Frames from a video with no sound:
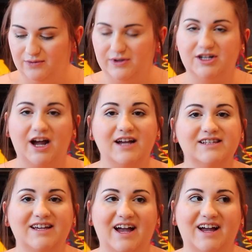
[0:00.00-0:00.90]
which
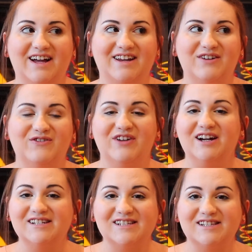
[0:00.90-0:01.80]
Isaac had a
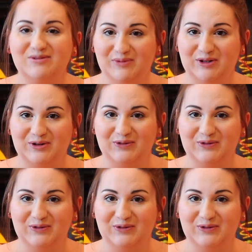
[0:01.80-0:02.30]
very similar